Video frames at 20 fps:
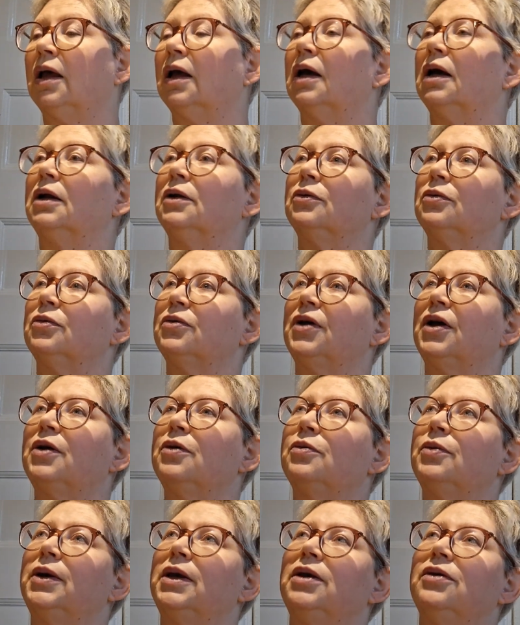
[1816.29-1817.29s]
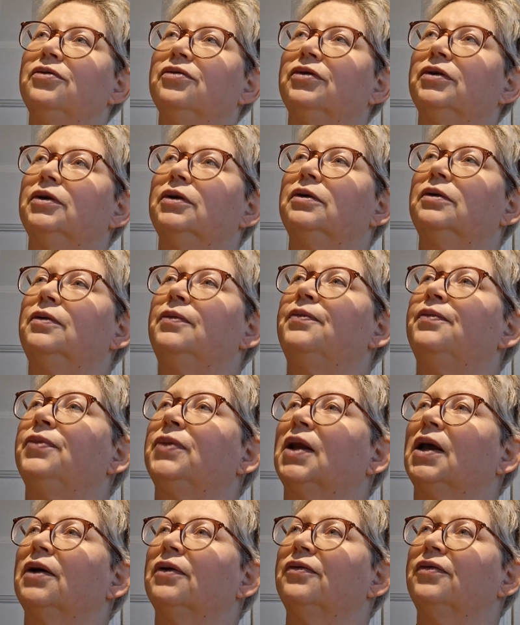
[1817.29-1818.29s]
and although we grew
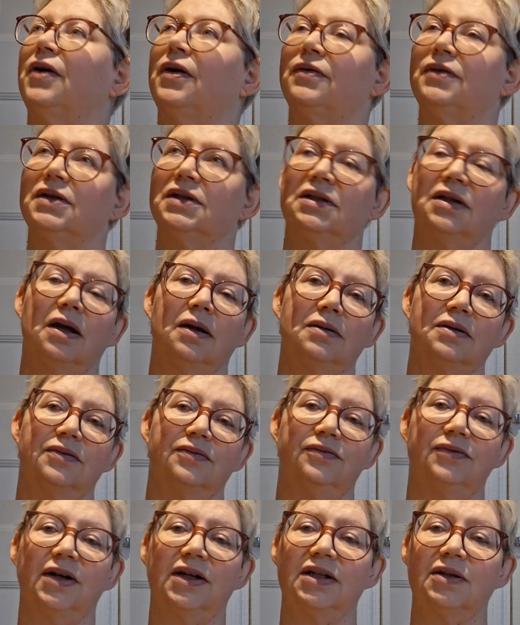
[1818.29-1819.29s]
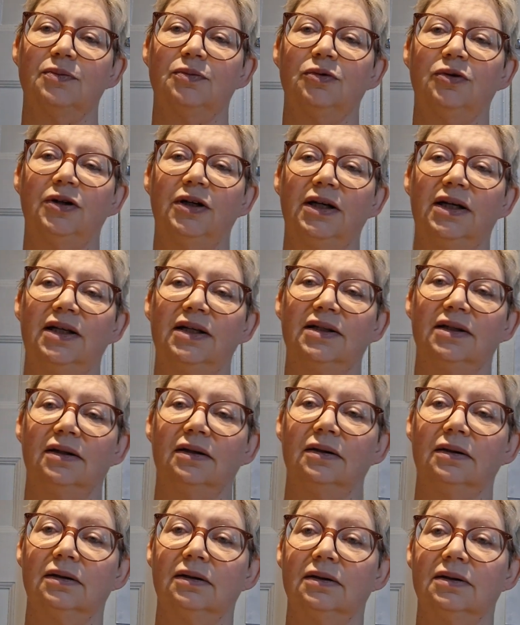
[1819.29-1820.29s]
various types of raspberries
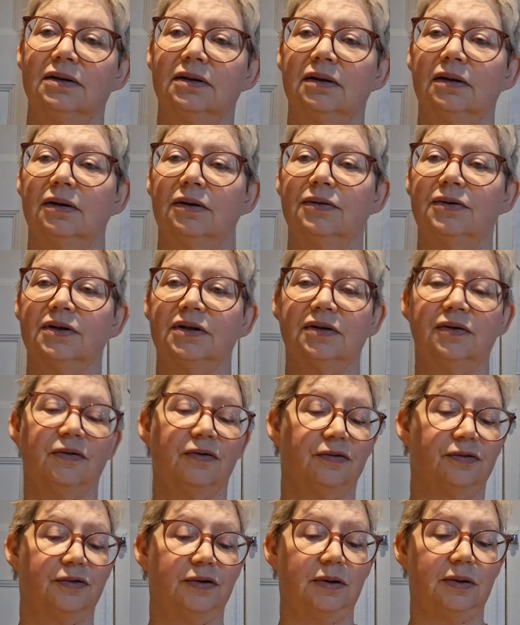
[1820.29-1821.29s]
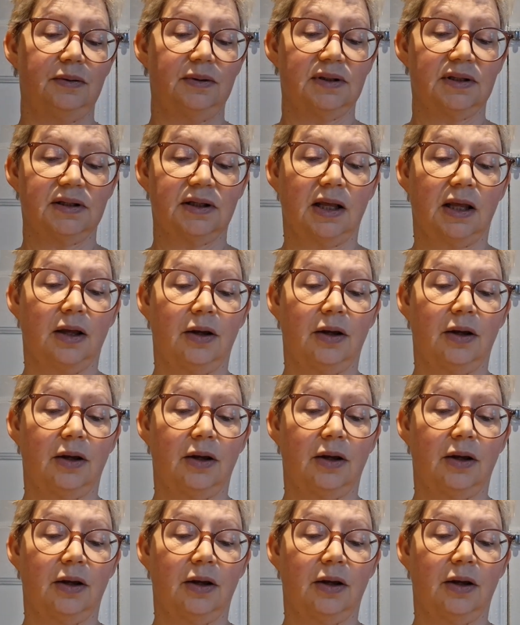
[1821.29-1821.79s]
and other soft fruits,